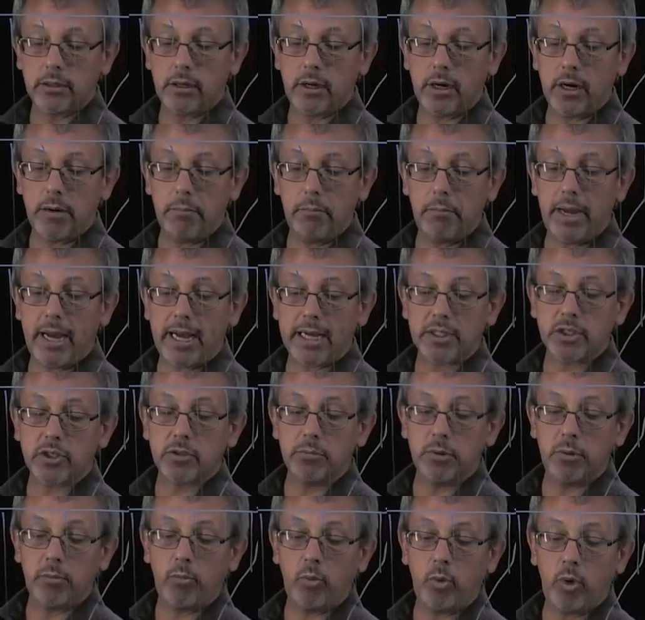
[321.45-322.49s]
our
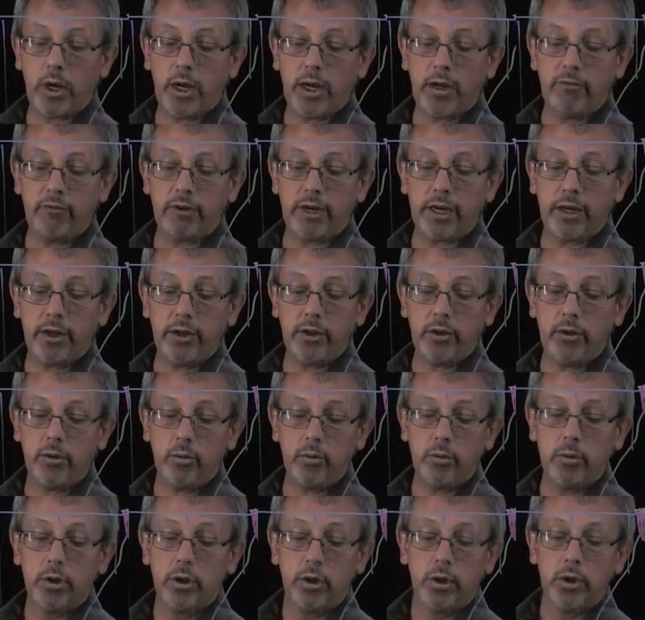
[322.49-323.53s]
maximum y
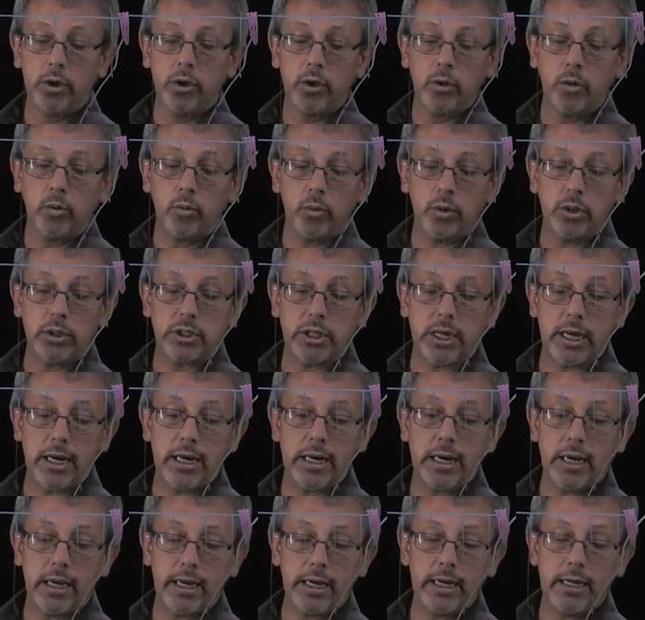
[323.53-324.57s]
value, was at
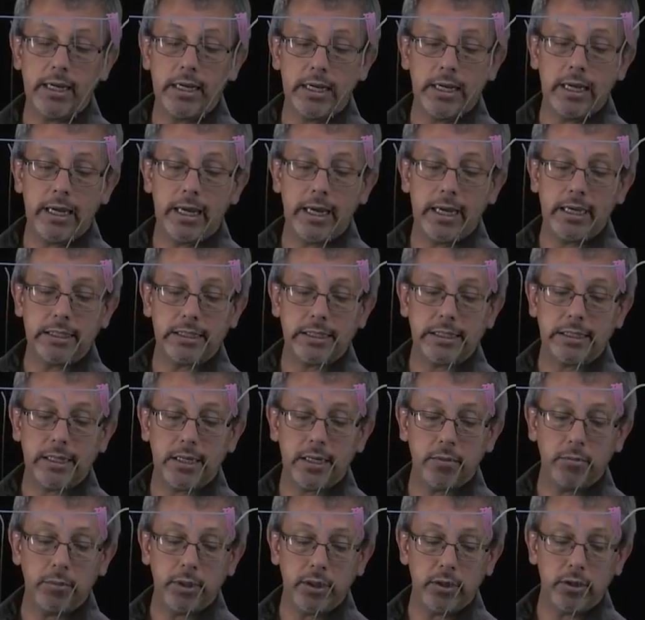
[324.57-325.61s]
98
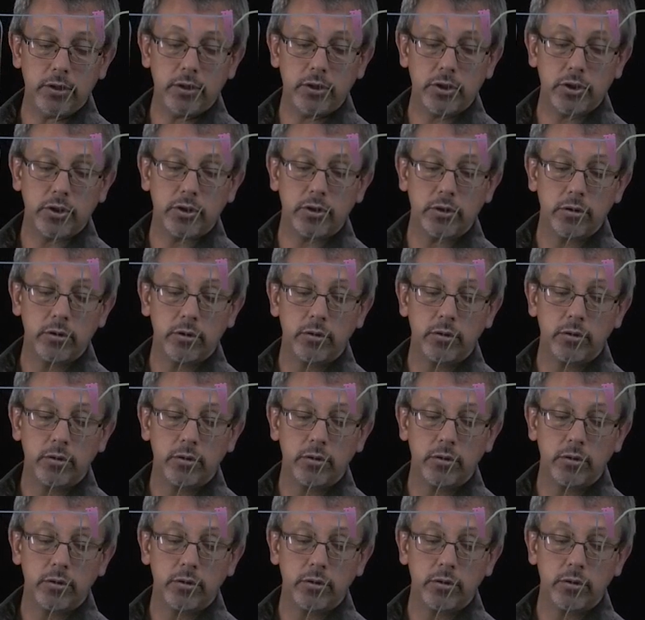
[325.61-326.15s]
centimeters.